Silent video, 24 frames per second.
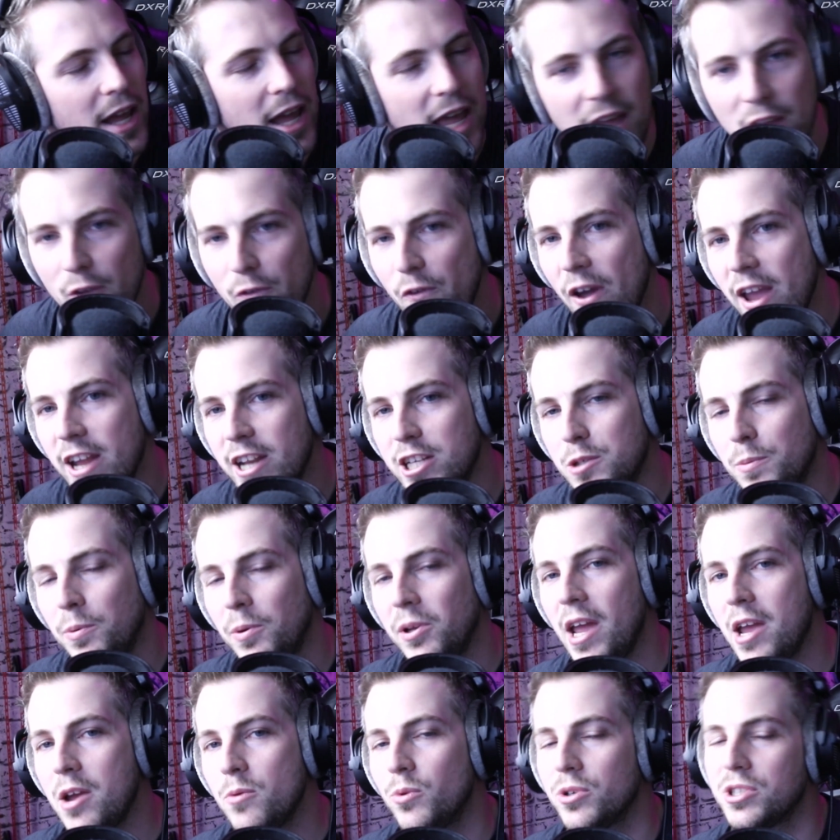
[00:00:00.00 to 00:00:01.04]
if
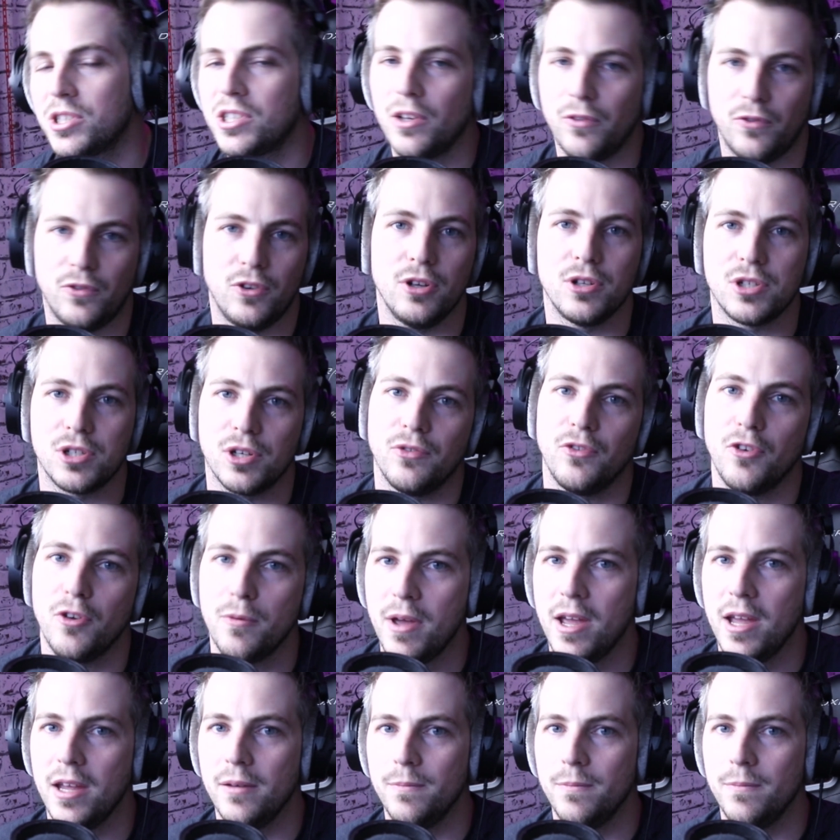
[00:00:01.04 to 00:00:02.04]
HPA was the future for me.